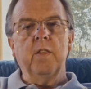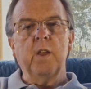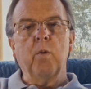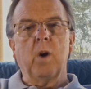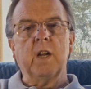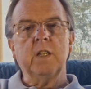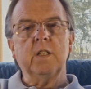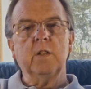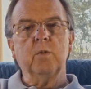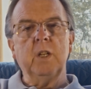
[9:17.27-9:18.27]
they
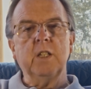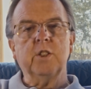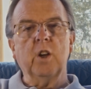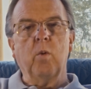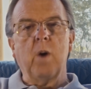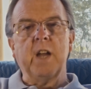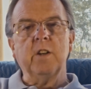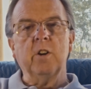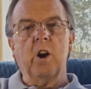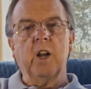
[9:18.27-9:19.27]
wanted to reach a
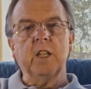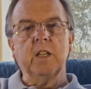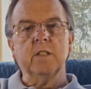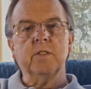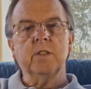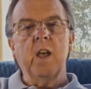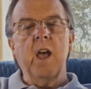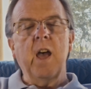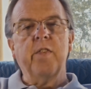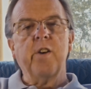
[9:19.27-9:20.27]
wider audience
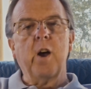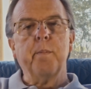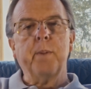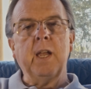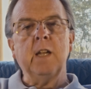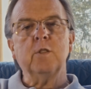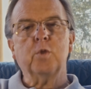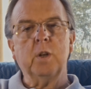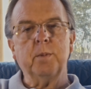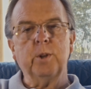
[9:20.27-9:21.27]
and thought paying
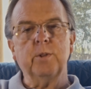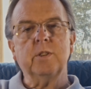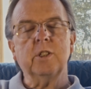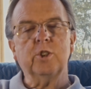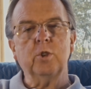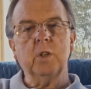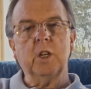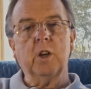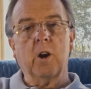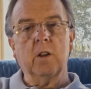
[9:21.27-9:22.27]
tribute to
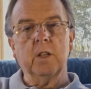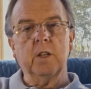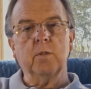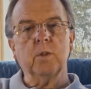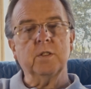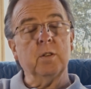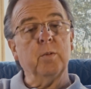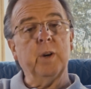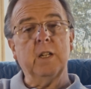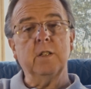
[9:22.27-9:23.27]
Judy Garland was the
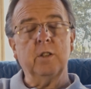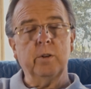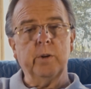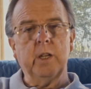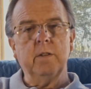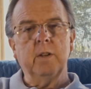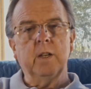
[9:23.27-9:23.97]
way to do it.